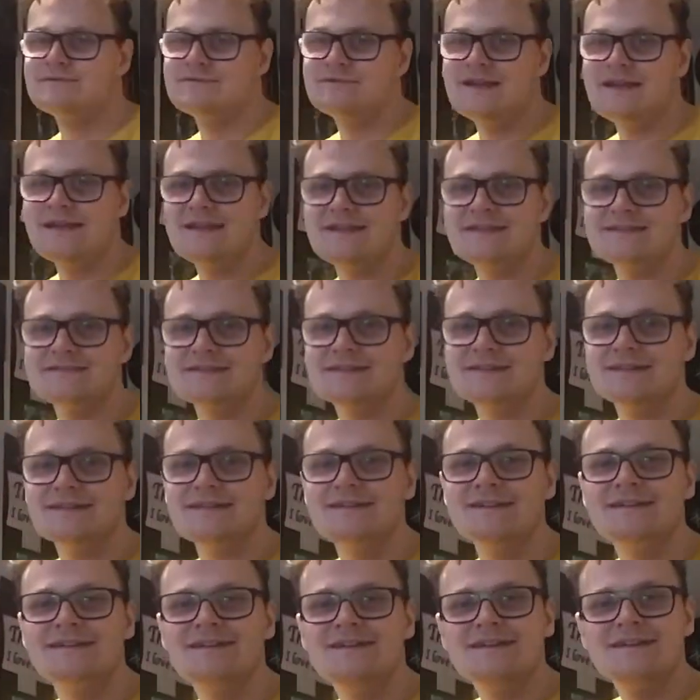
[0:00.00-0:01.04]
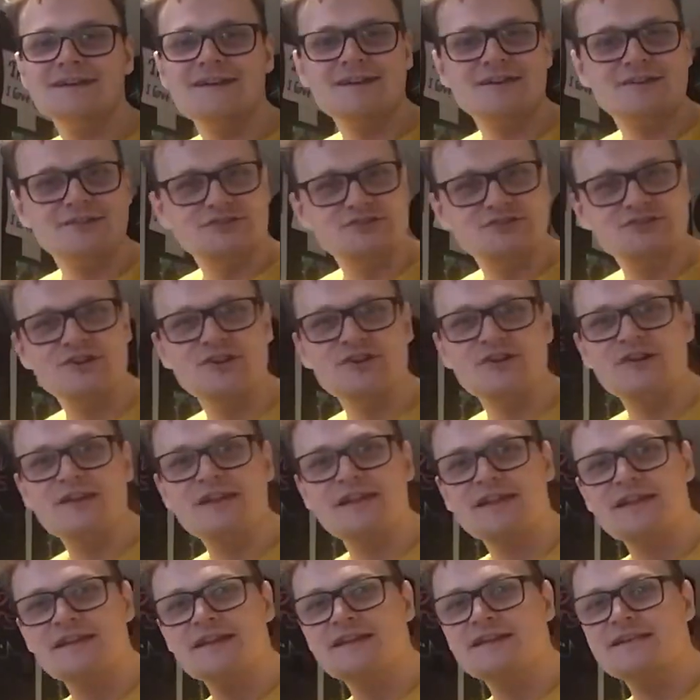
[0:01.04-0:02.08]
is a
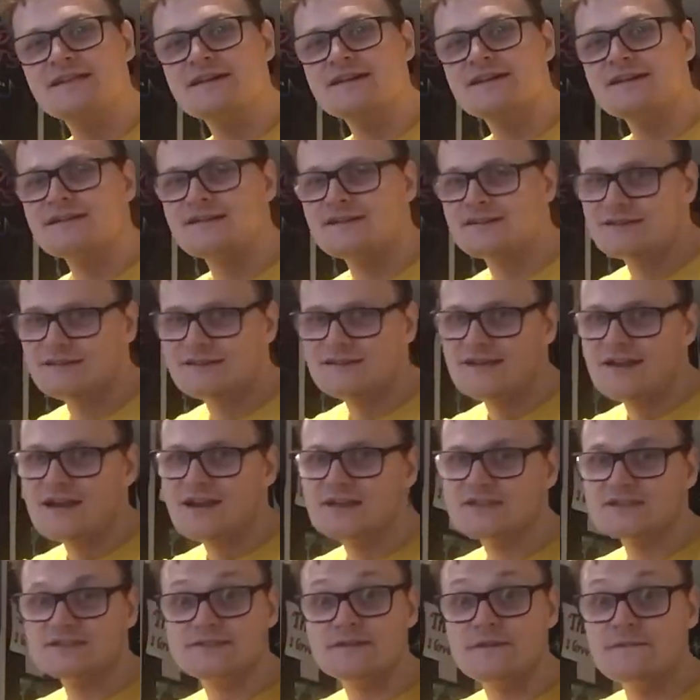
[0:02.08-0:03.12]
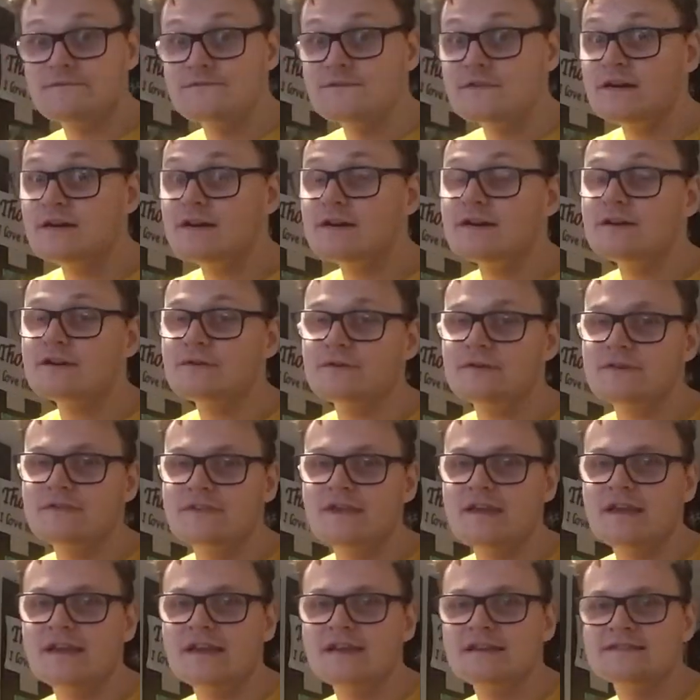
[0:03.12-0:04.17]
joy killer, so fuck what
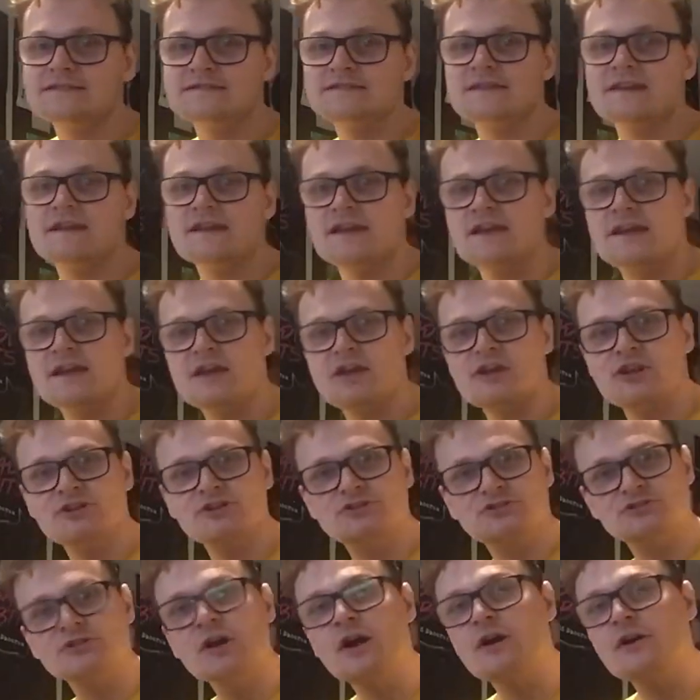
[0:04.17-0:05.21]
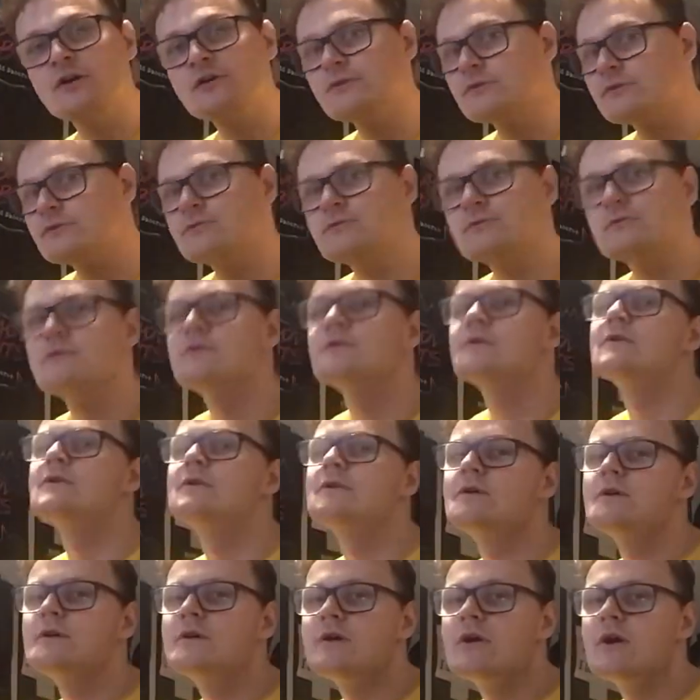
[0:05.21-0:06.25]
they say, no.
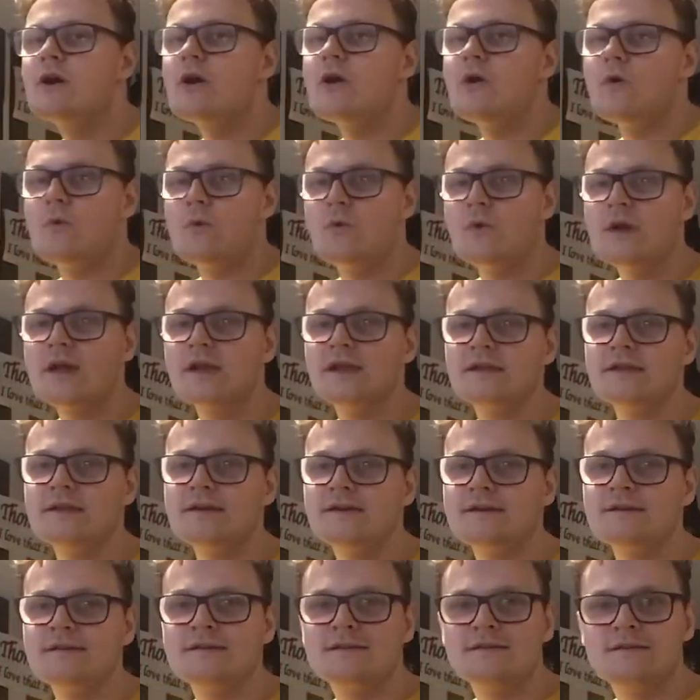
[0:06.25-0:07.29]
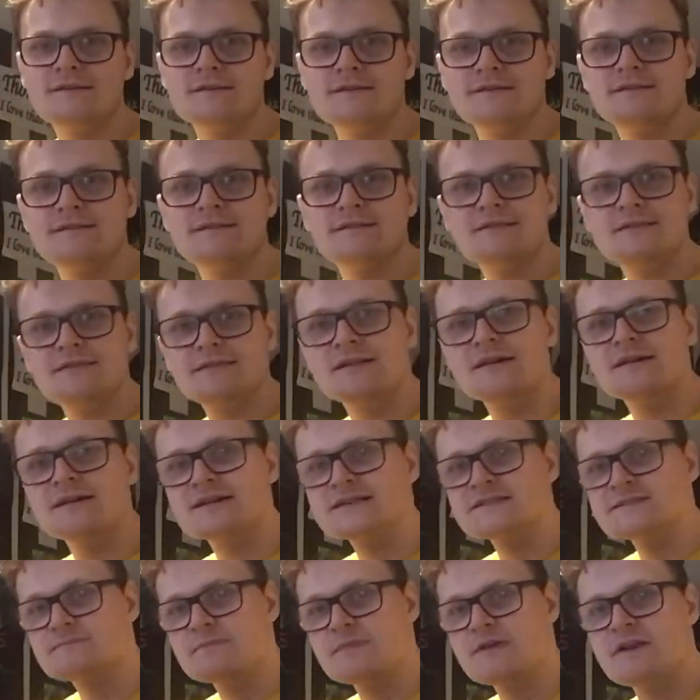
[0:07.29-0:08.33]
When I
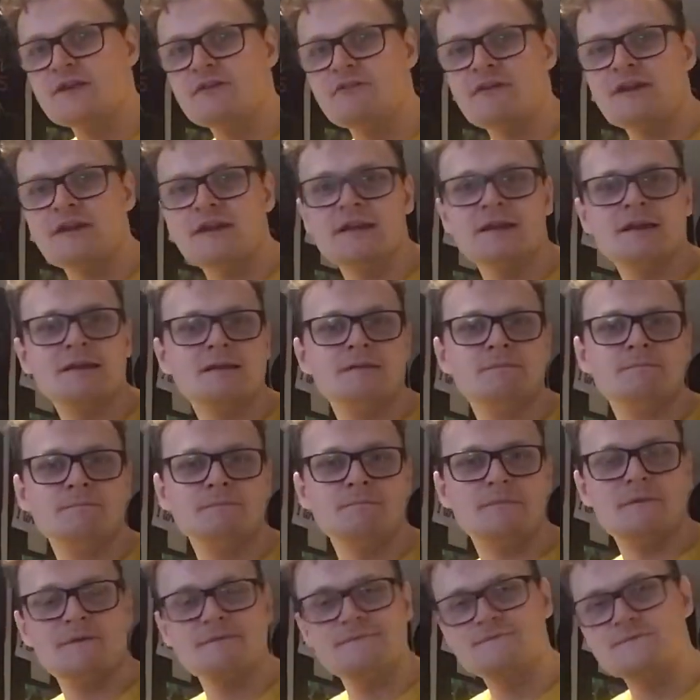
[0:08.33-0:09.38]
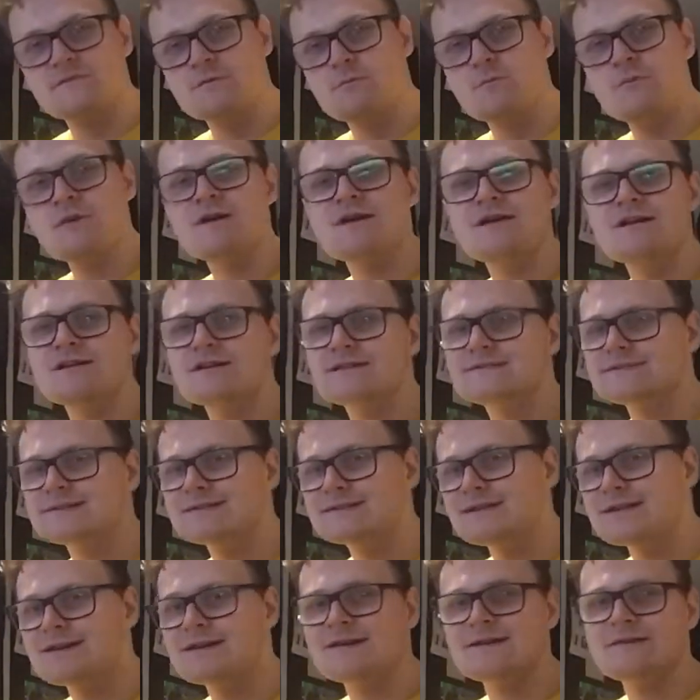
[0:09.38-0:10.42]
lost buried from words
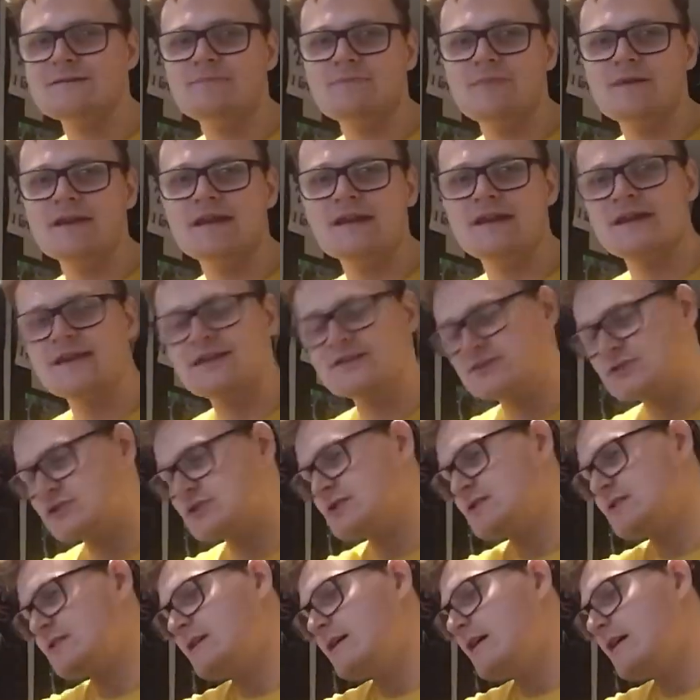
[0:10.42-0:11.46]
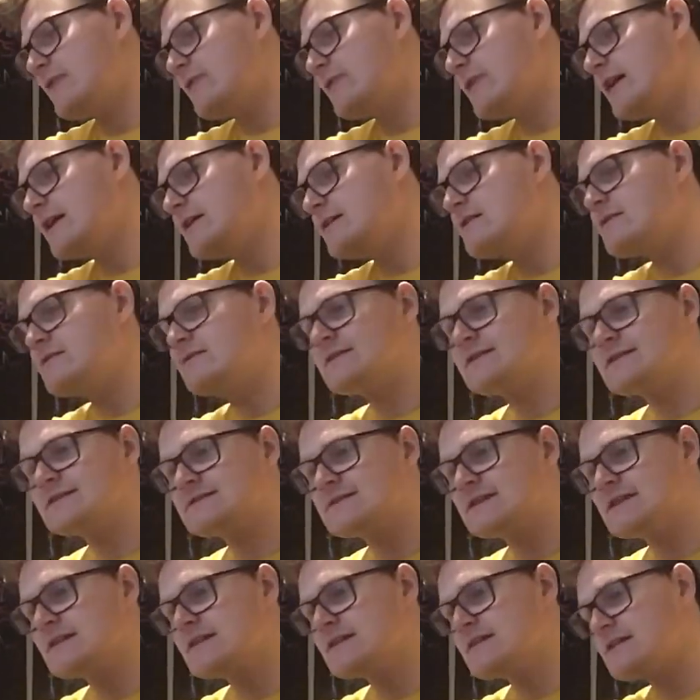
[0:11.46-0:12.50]
on a page, they only
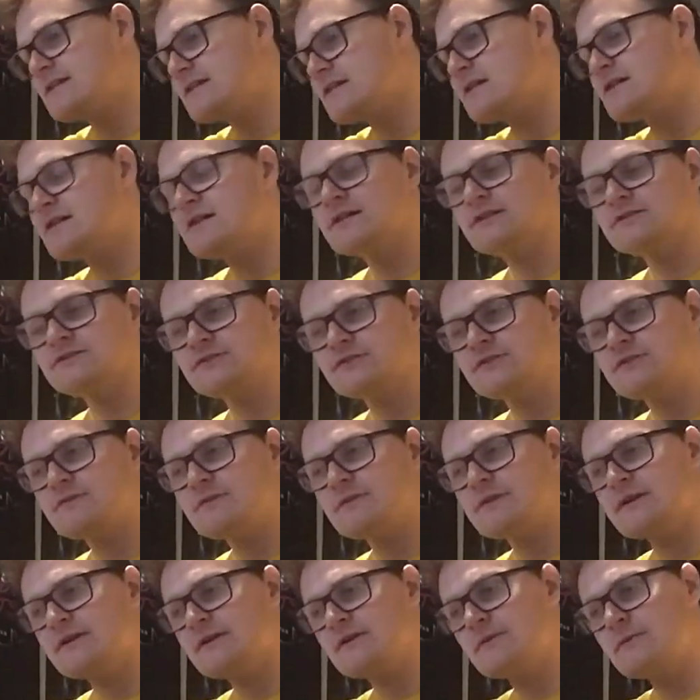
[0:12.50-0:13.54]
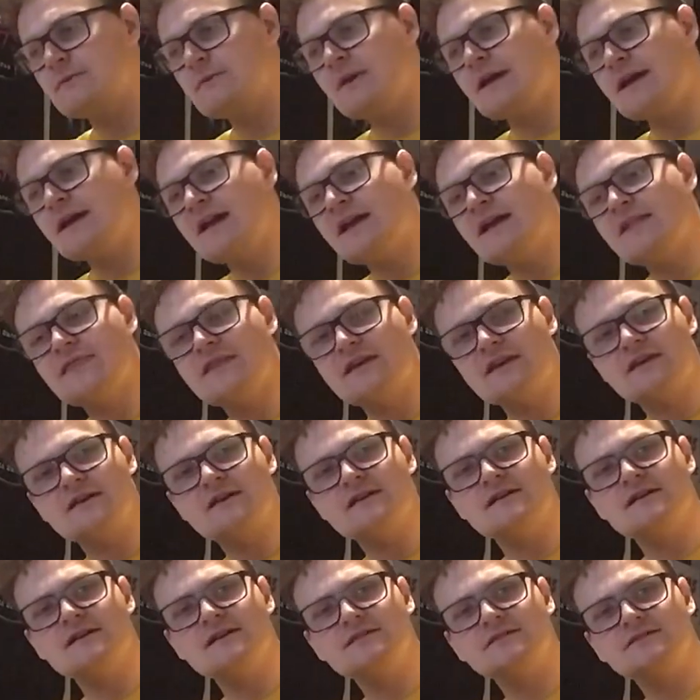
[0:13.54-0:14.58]
say you can't do it, when they
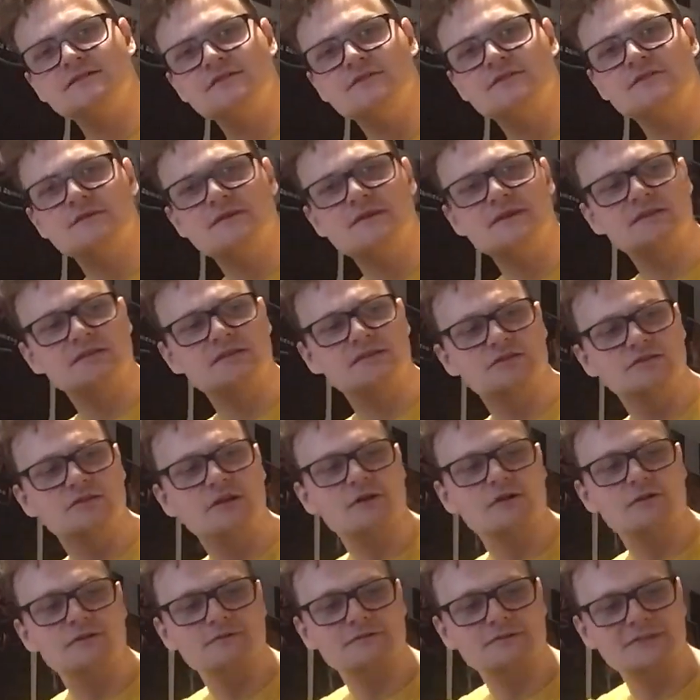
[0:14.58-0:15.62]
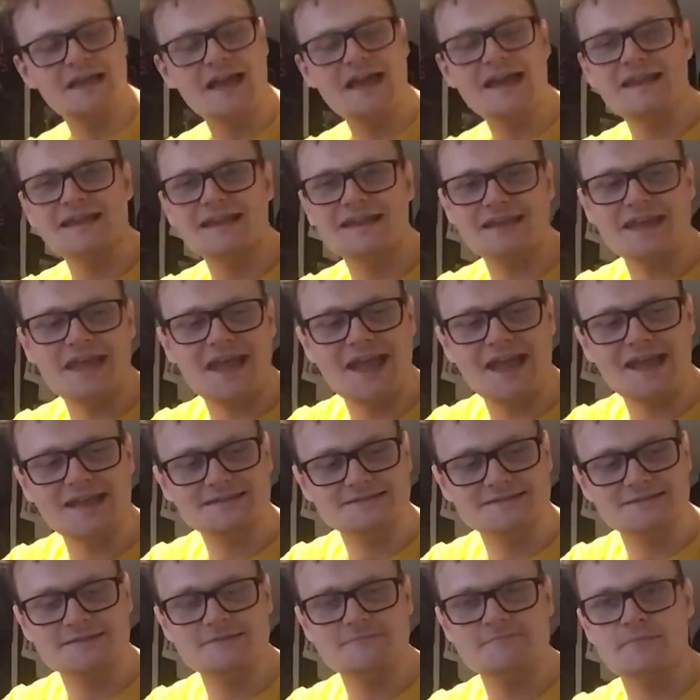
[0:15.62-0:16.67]
can't do it, don't let it get
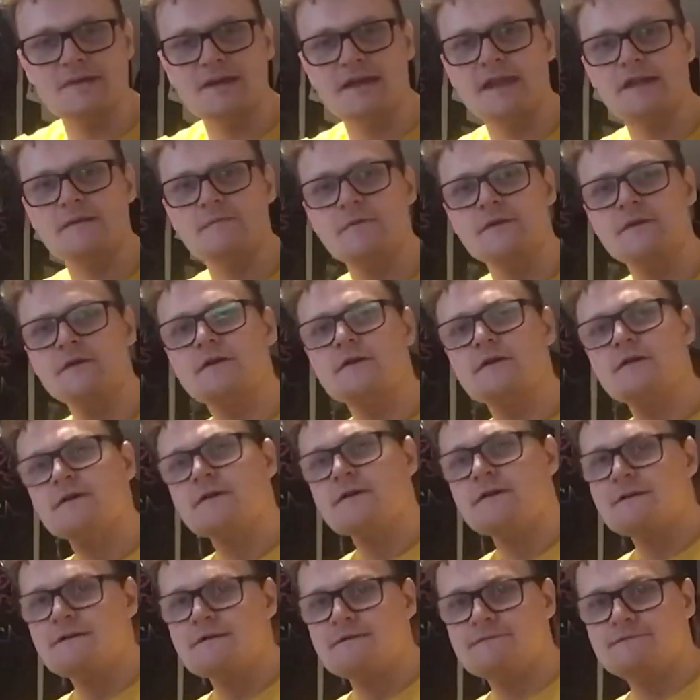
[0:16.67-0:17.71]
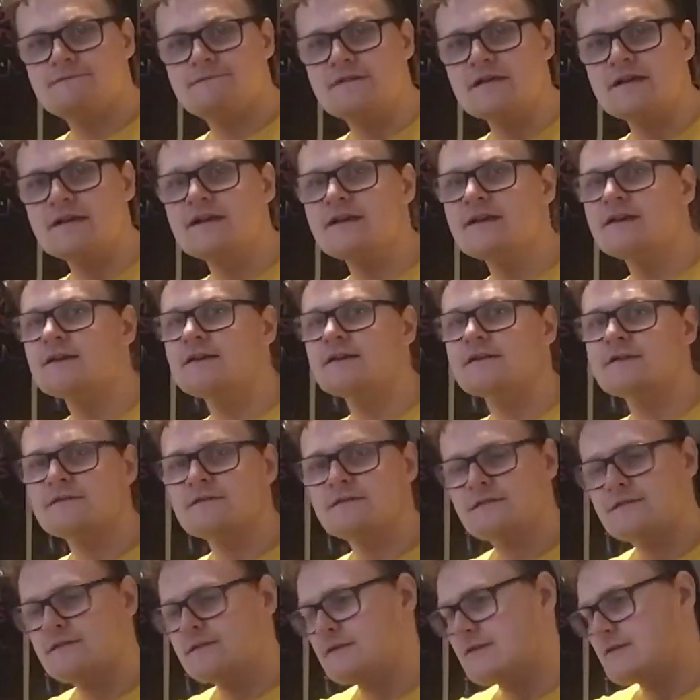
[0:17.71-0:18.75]
you, babe. Fear
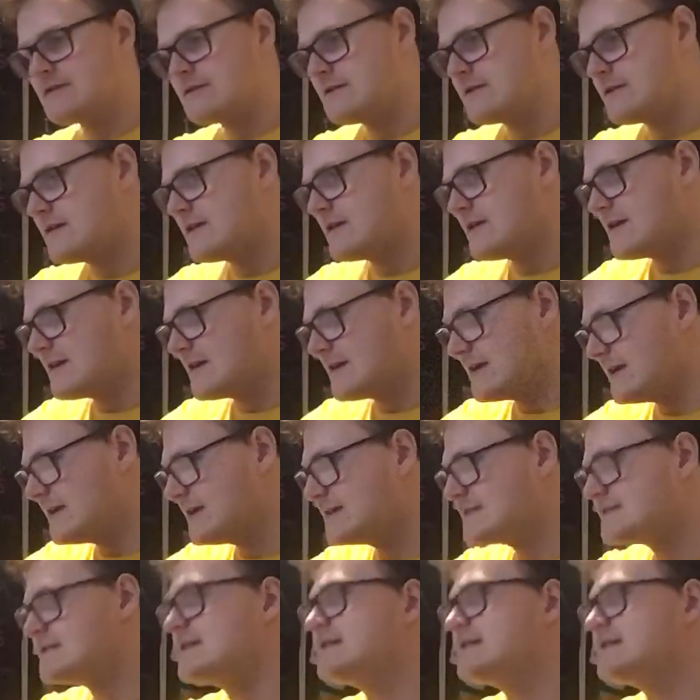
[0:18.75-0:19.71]
is